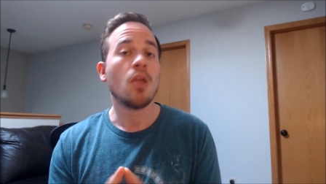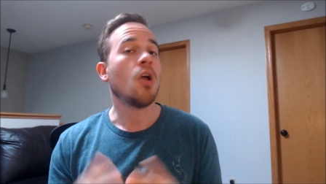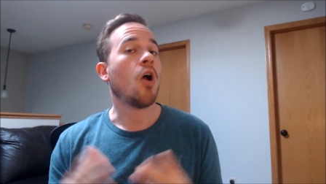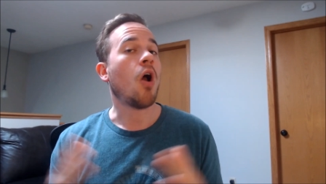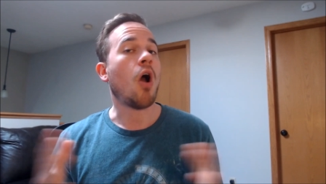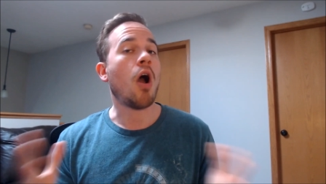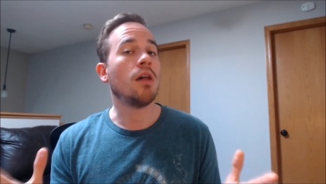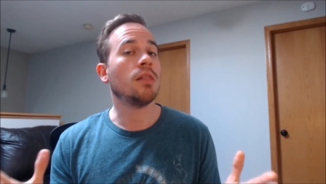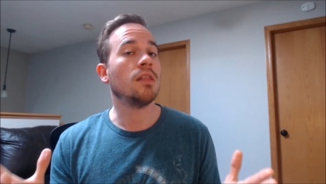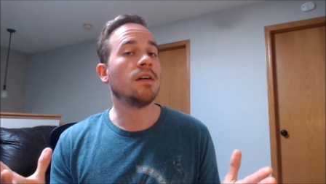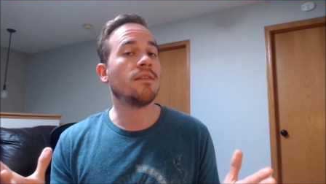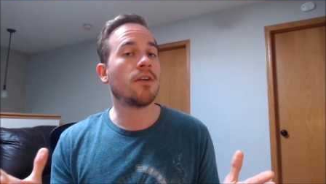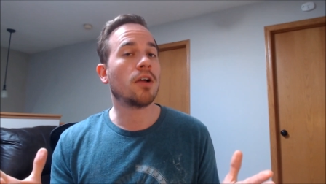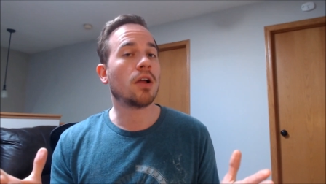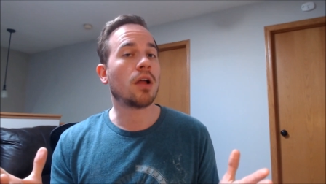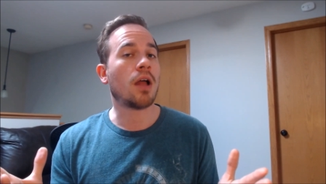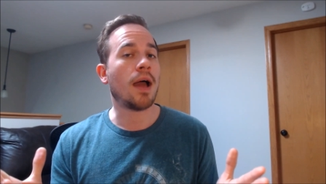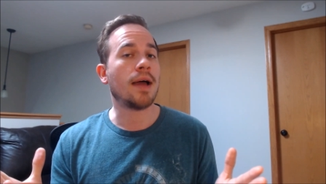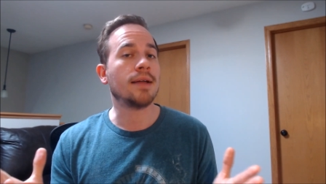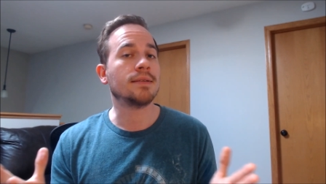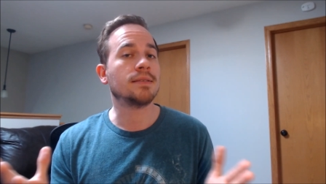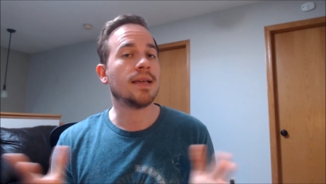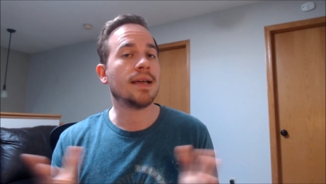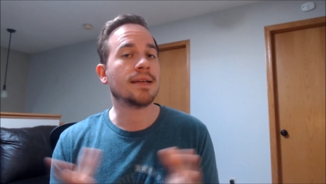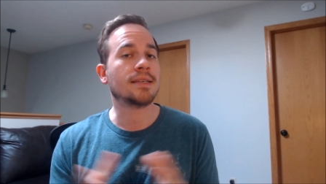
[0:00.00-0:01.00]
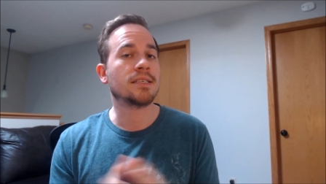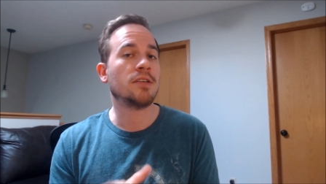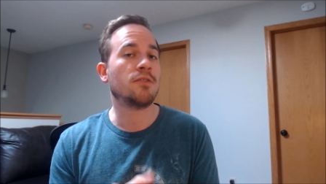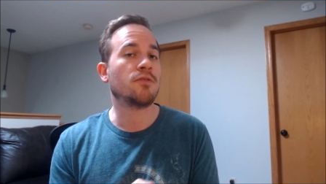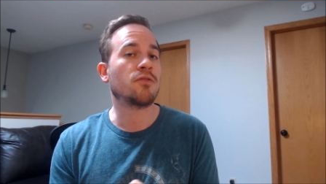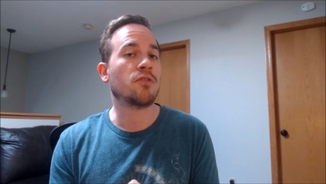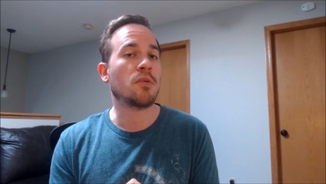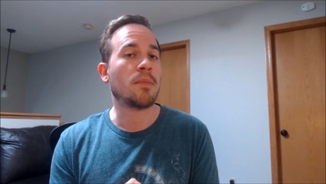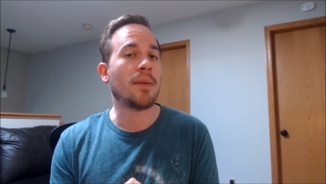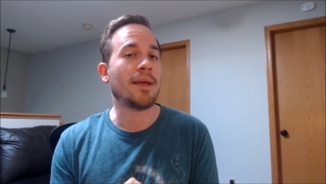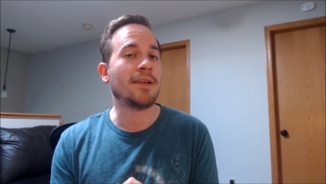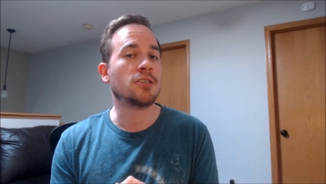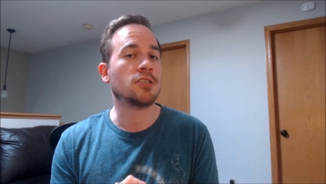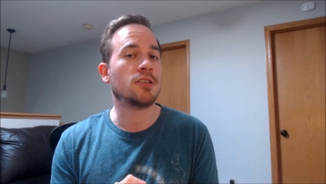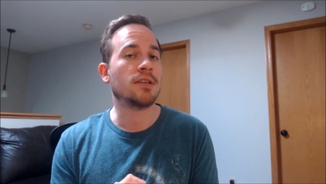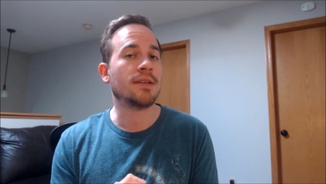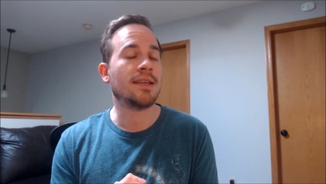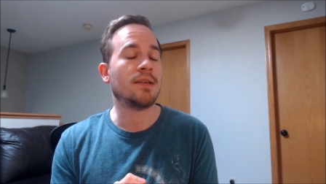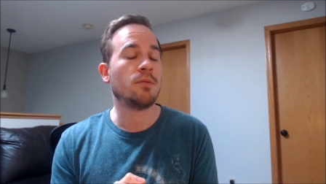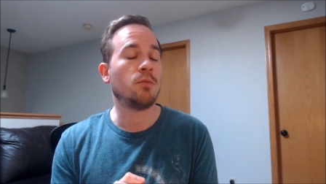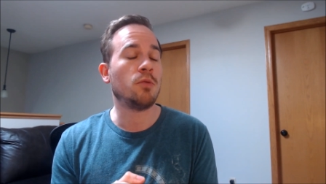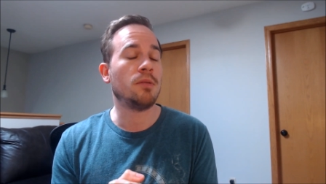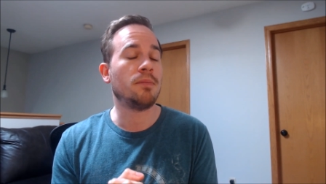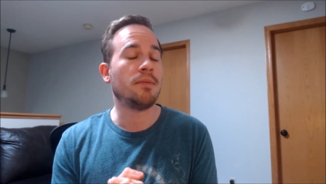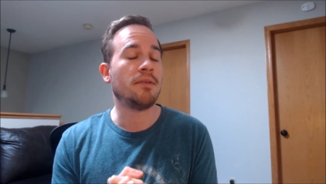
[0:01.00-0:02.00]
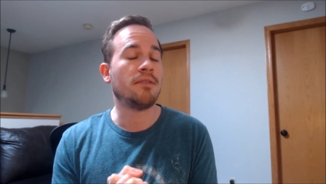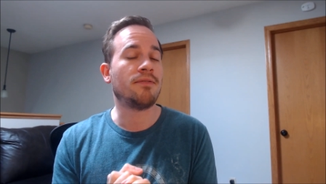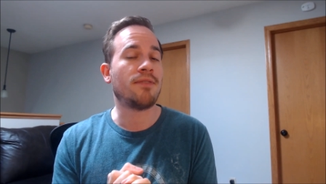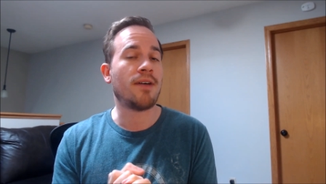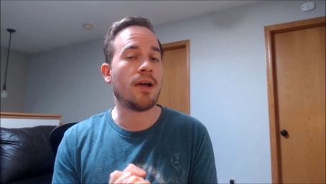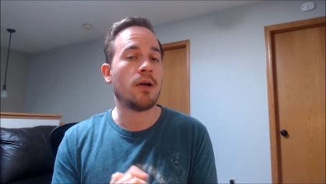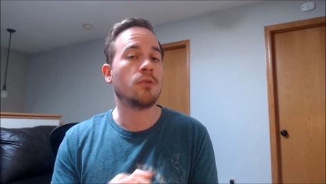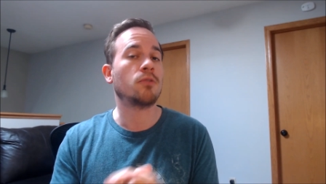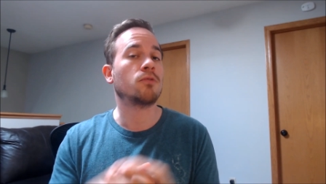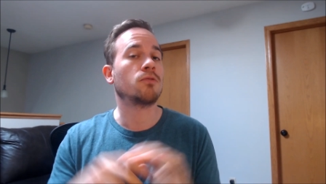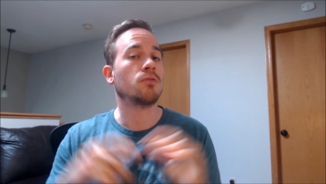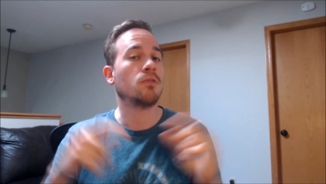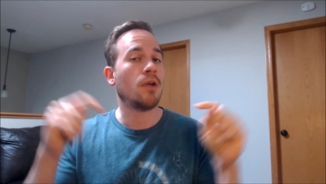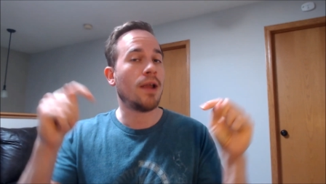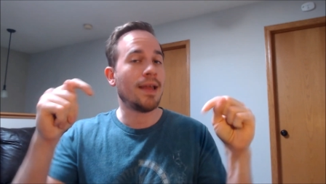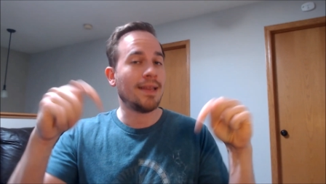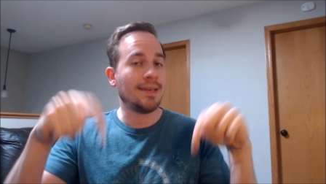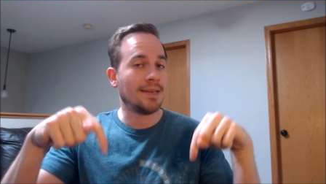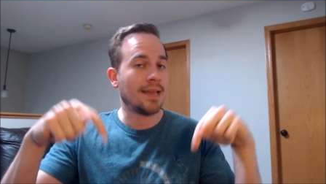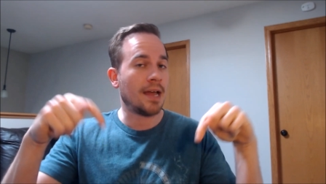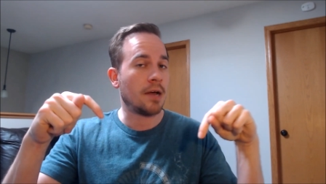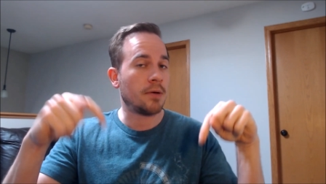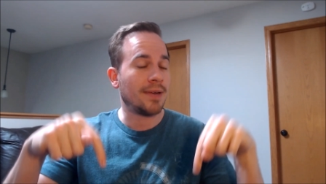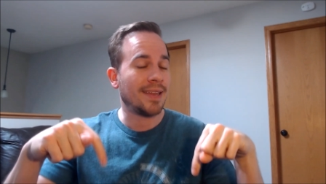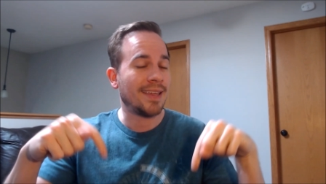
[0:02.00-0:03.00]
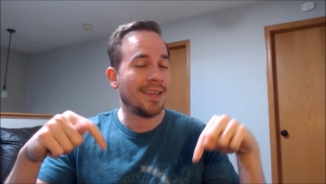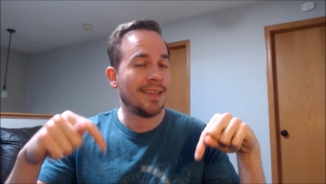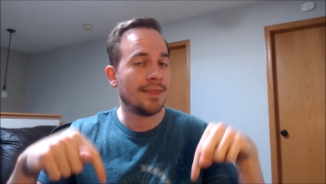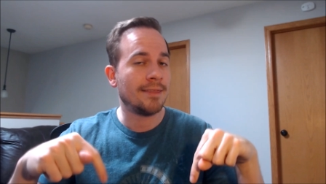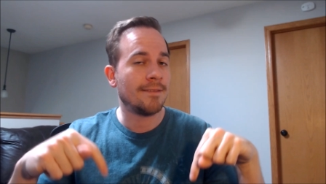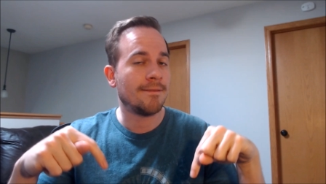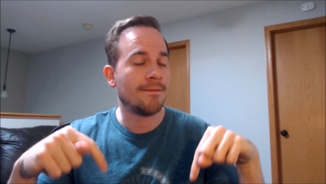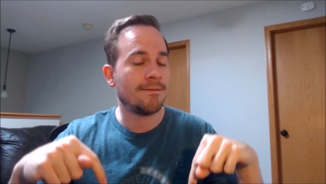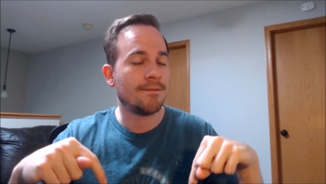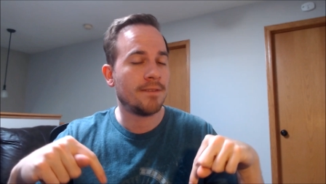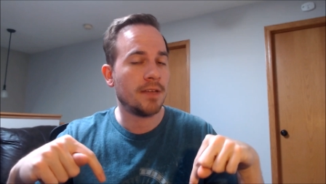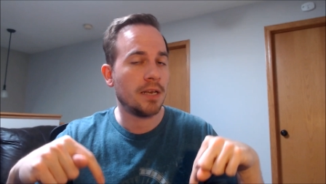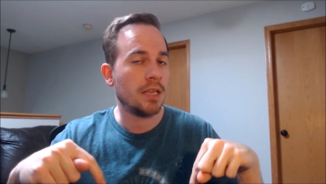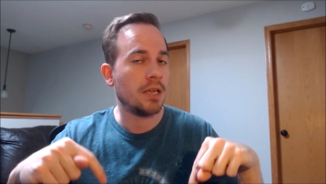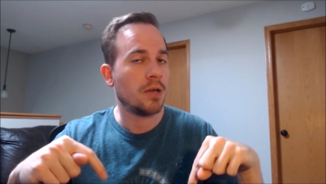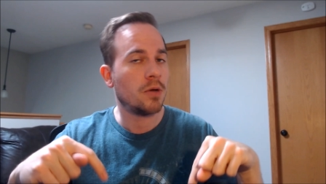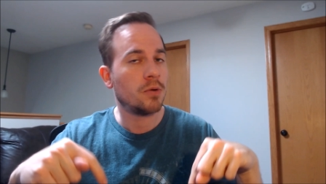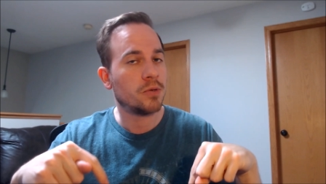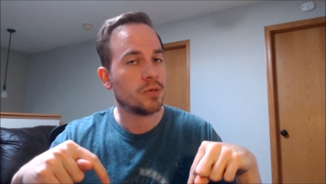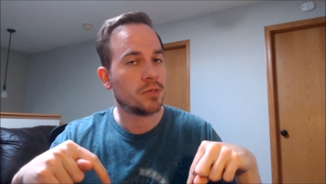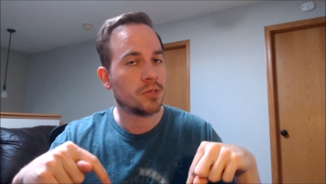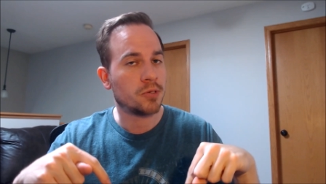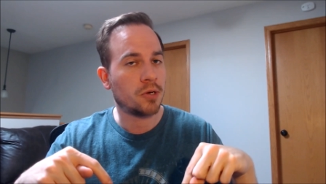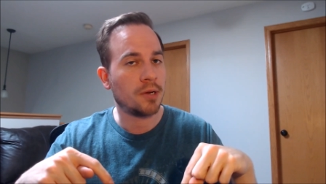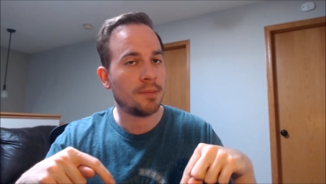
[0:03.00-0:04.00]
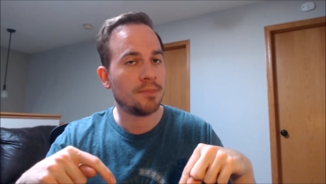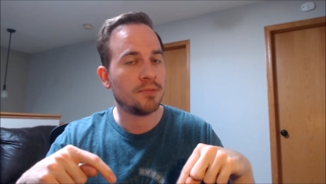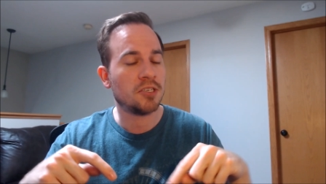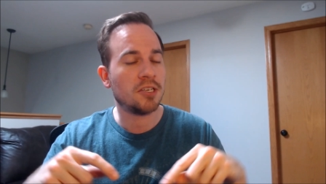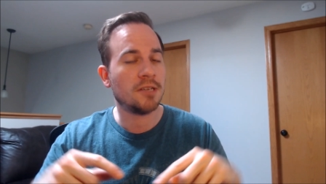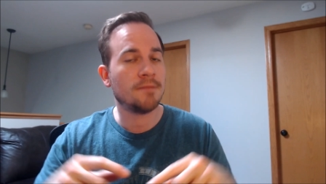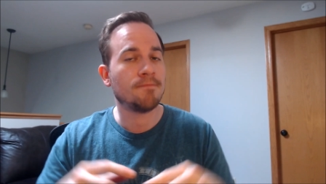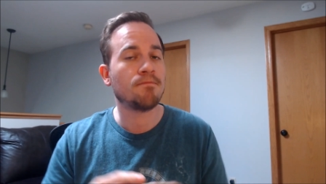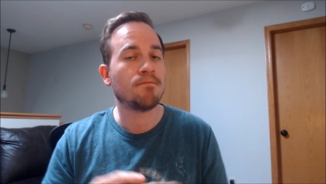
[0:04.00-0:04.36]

All of our contact information will be found right down in the video description,